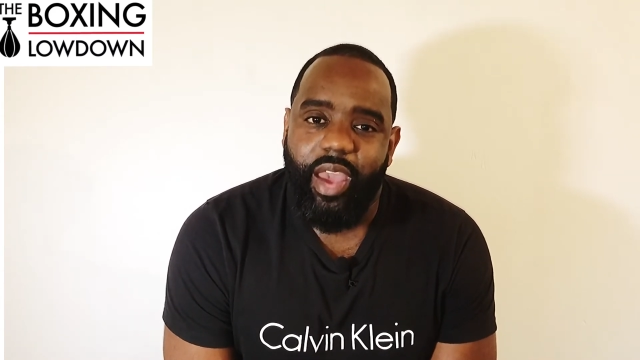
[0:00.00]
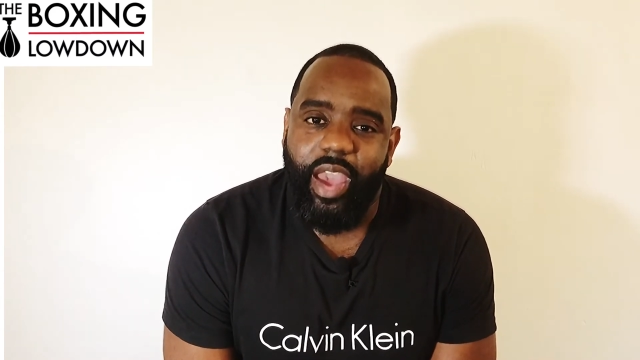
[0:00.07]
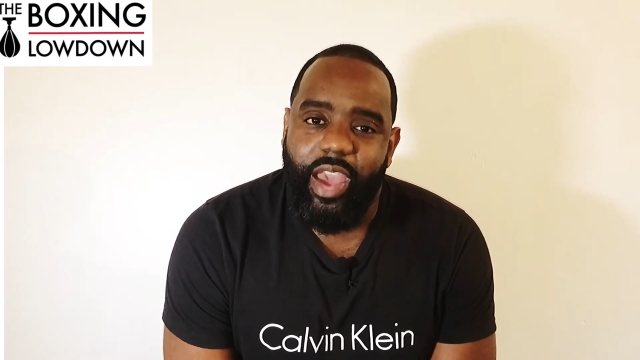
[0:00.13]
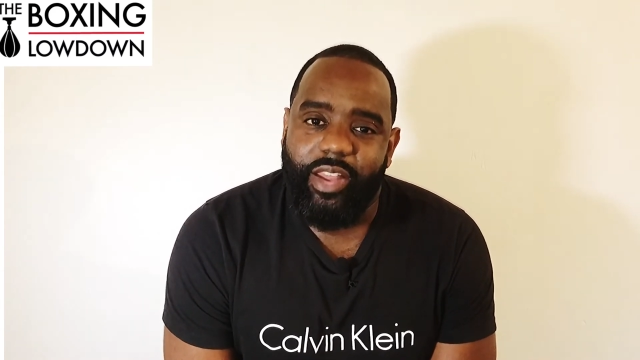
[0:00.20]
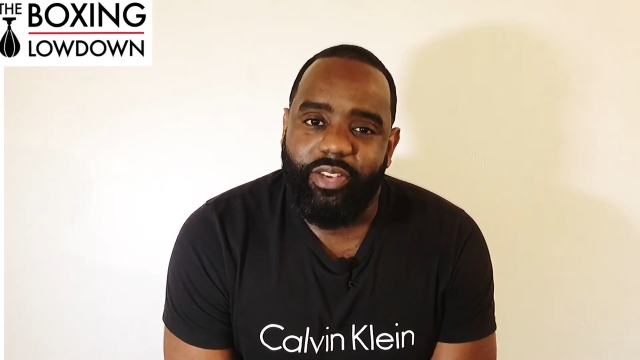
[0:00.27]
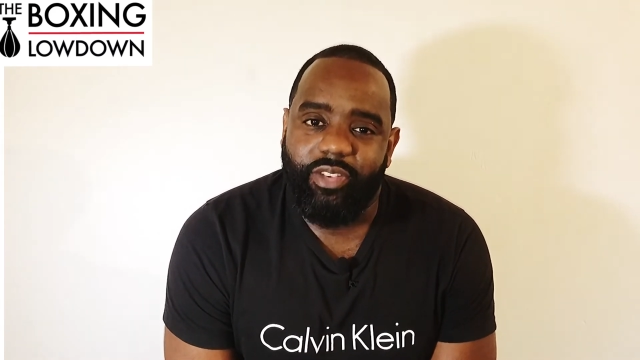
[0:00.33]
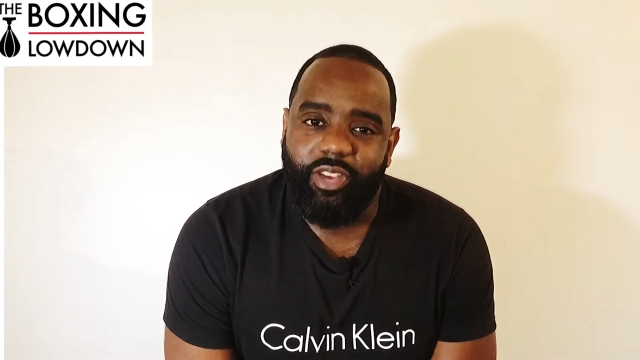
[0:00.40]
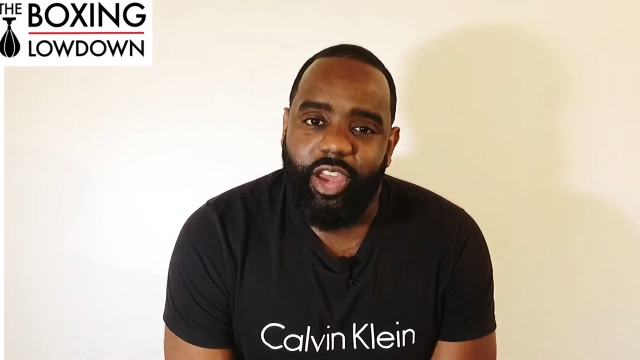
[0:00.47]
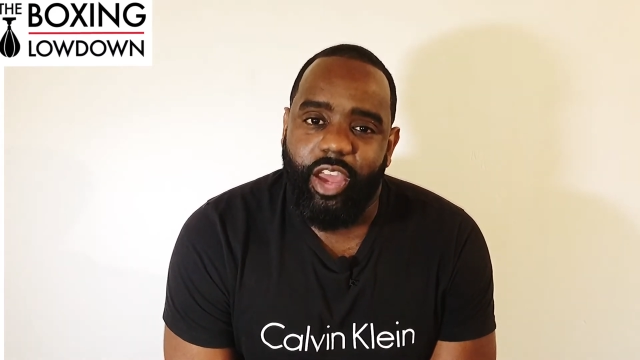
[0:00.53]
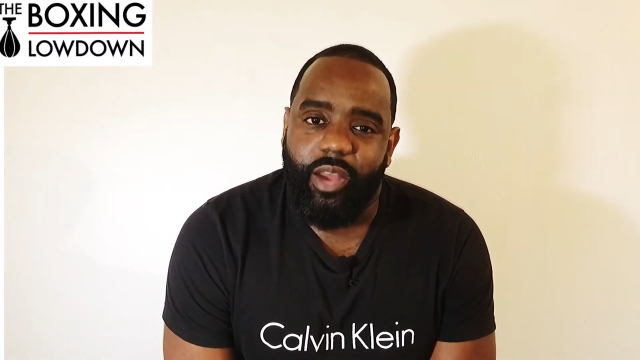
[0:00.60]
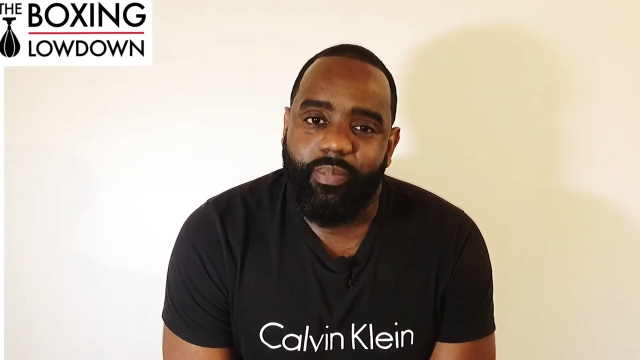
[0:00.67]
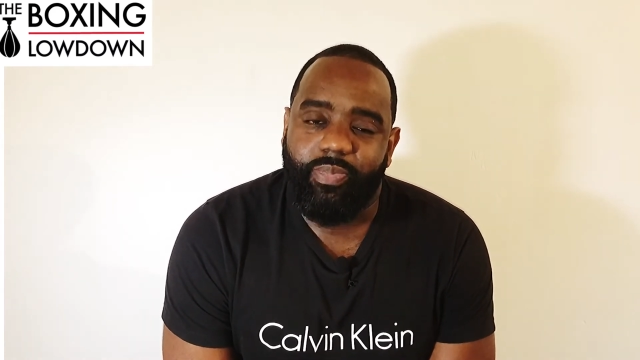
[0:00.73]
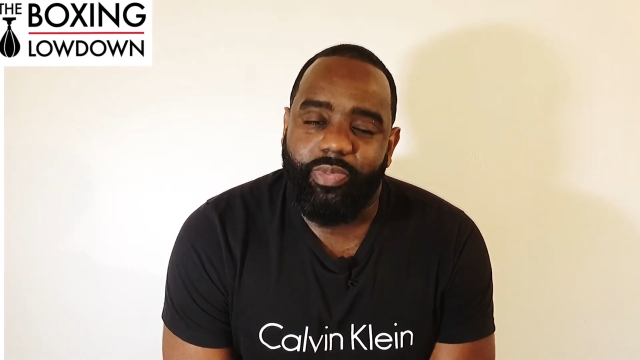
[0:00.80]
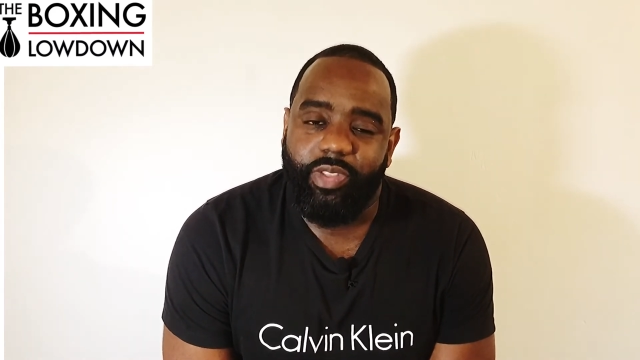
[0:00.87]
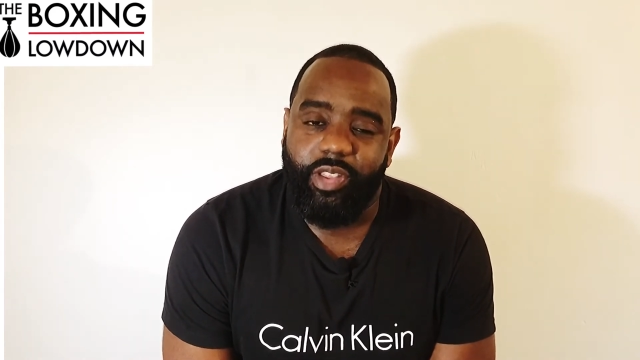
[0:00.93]
And,
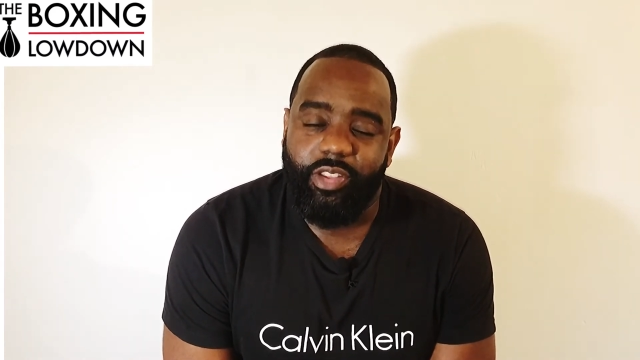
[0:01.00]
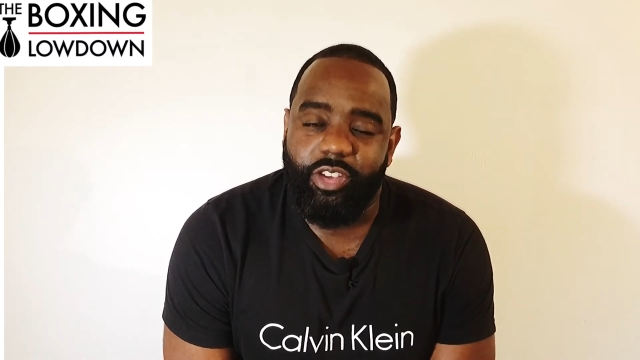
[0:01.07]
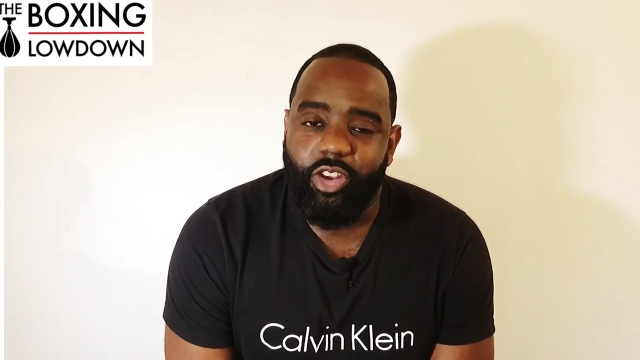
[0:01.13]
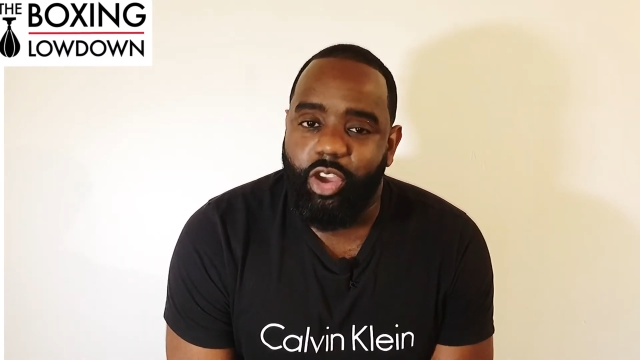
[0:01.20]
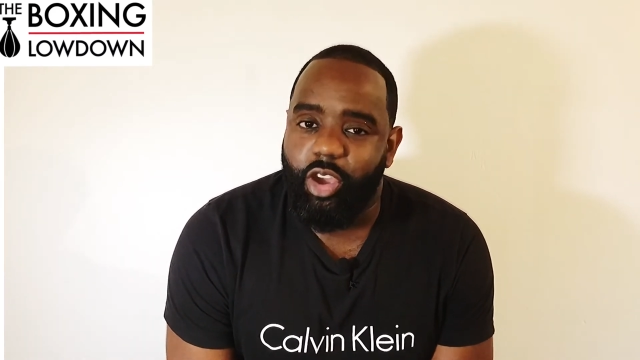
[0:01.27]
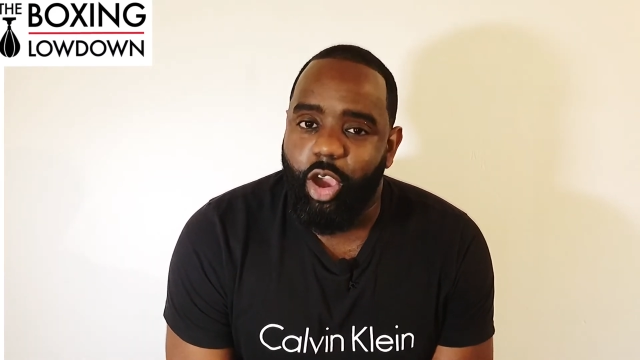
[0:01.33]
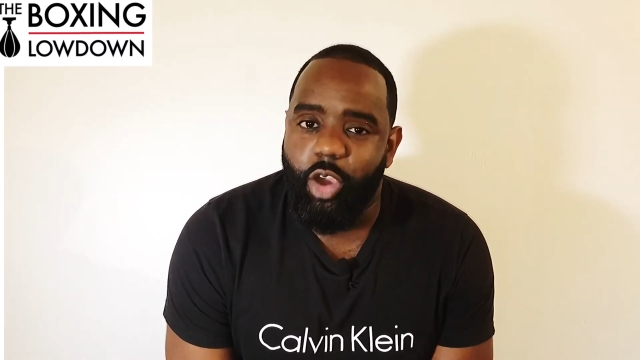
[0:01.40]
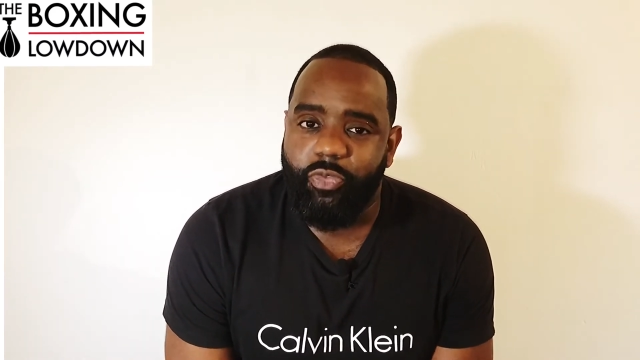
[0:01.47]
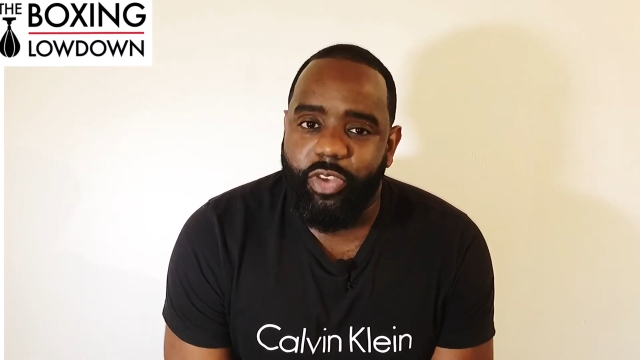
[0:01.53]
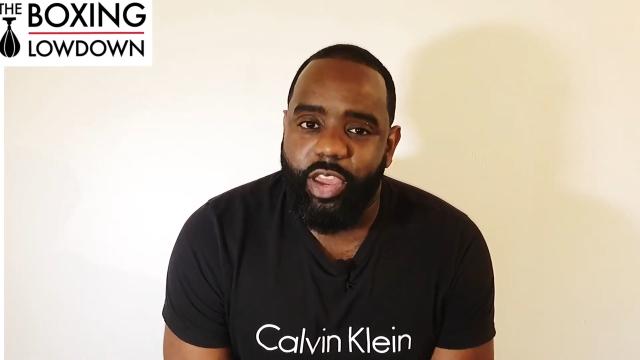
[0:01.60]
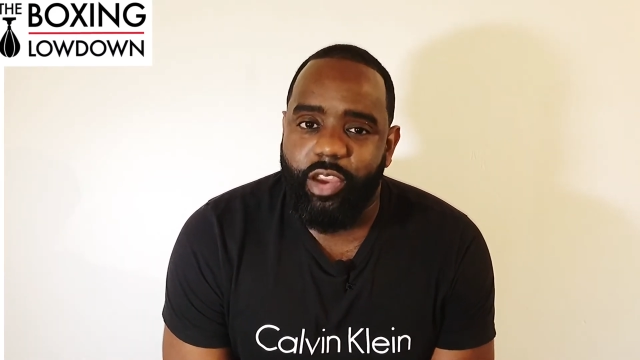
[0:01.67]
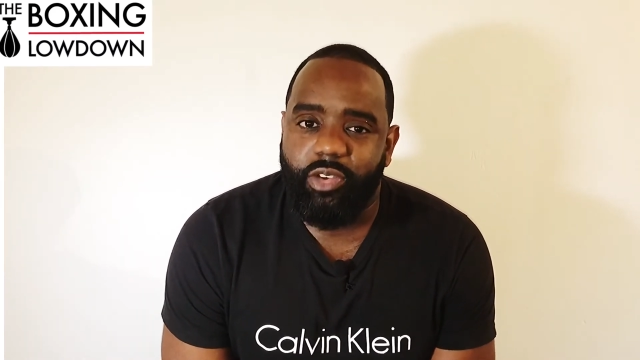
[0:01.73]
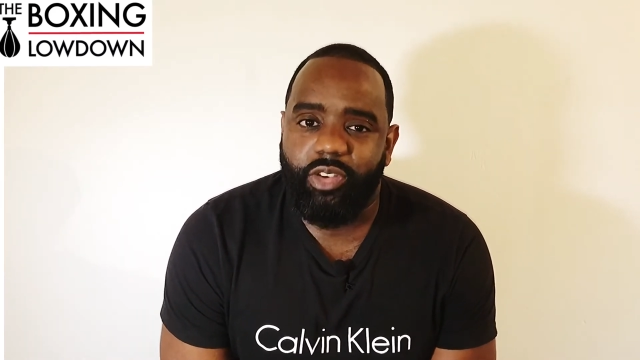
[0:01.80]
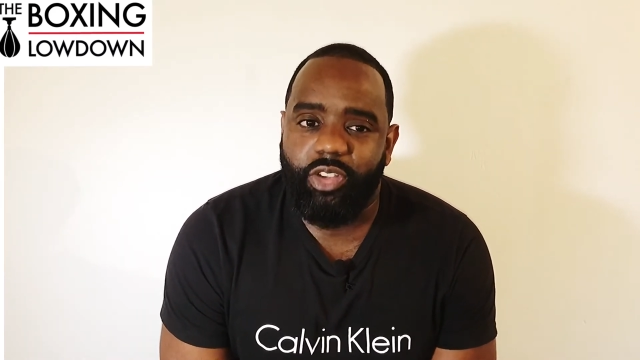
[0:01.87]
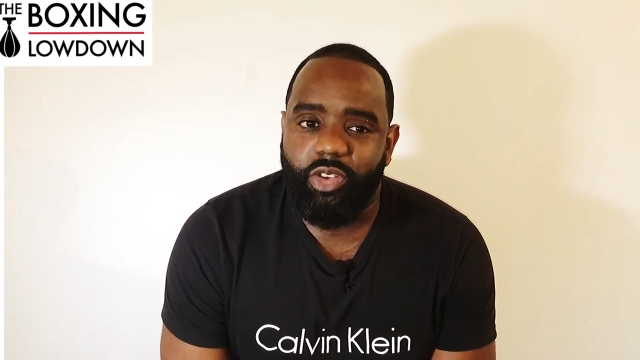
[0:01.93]
um, you know, over
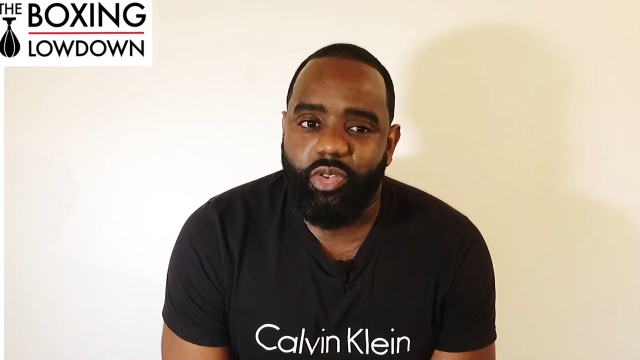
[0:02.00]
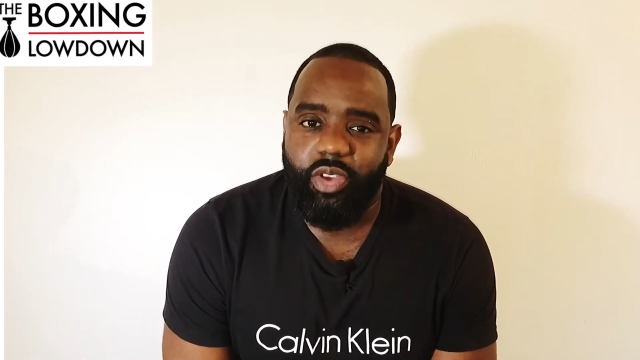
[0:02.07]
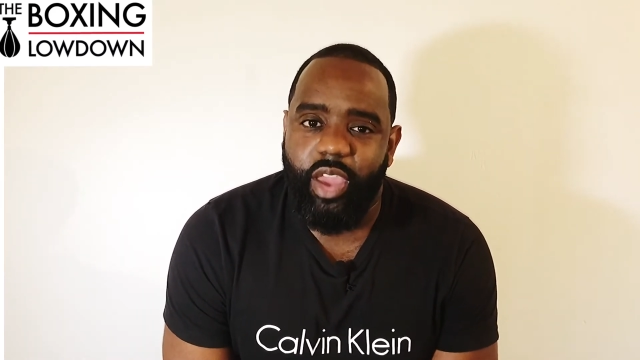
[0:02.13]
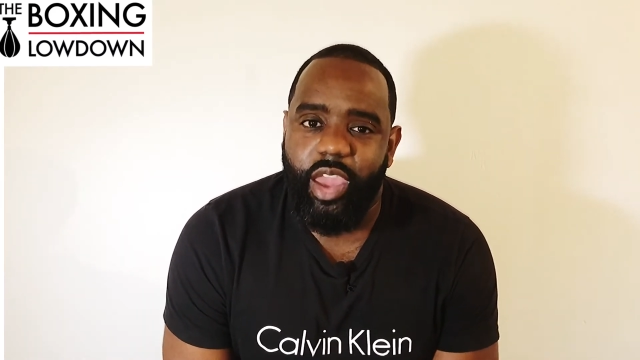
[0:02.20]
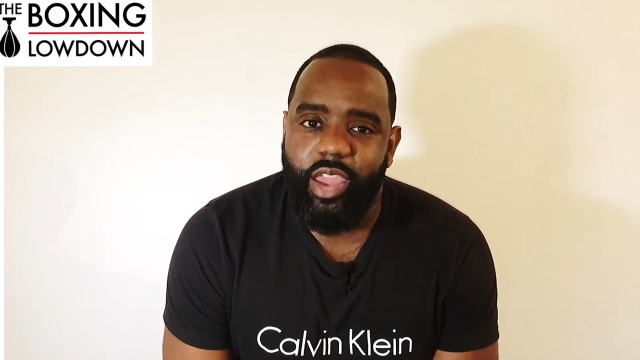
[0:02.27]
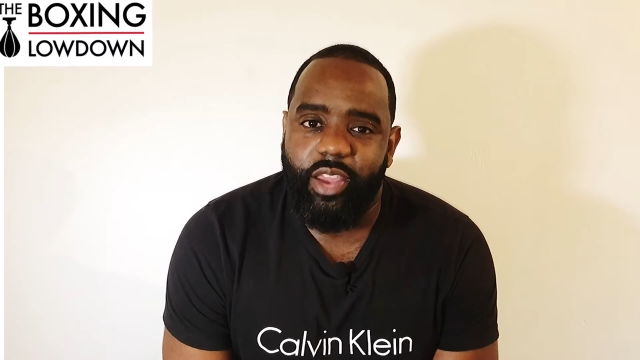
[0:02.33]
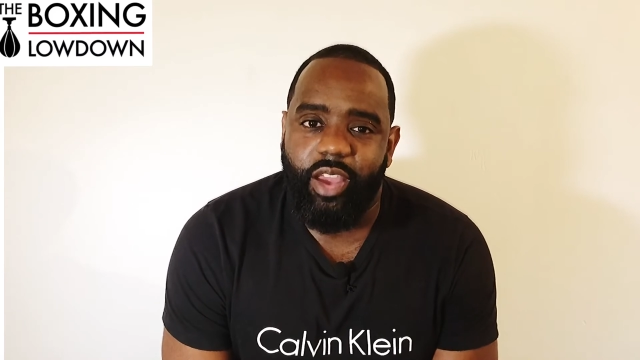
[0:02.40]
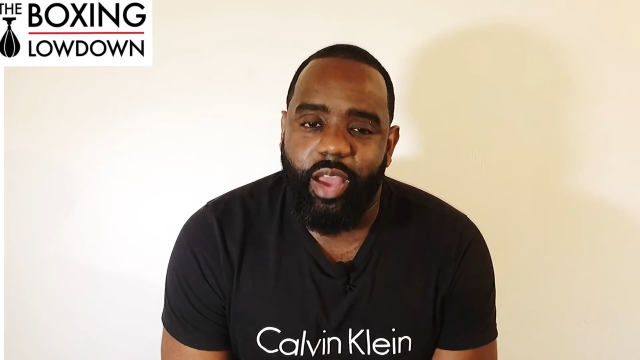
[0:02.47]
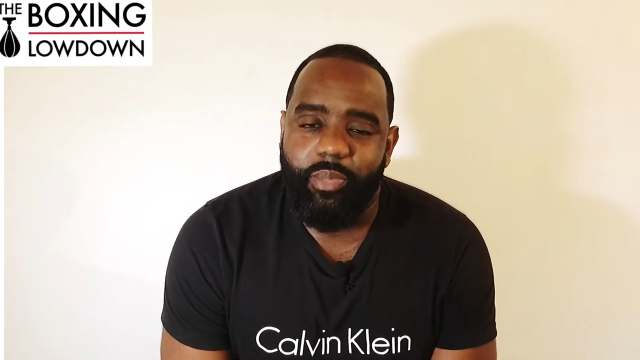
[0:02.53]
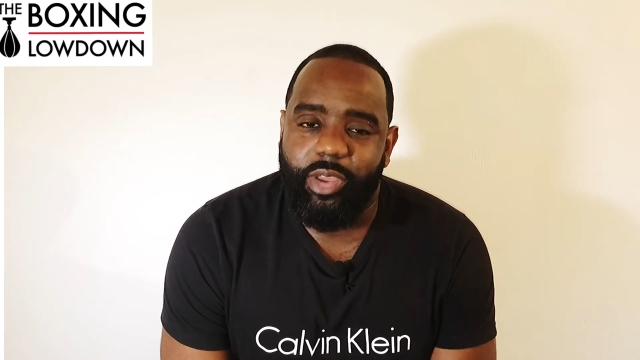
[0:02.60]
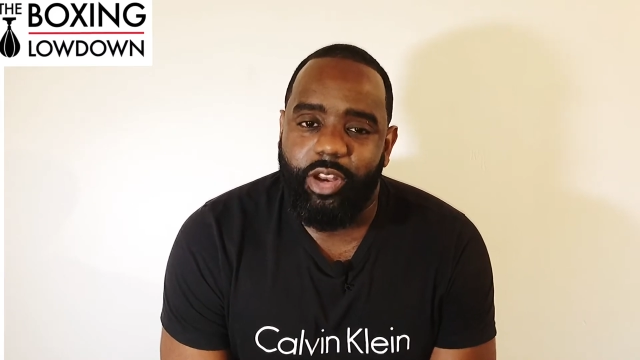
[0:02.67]
here in the UK, I mean, a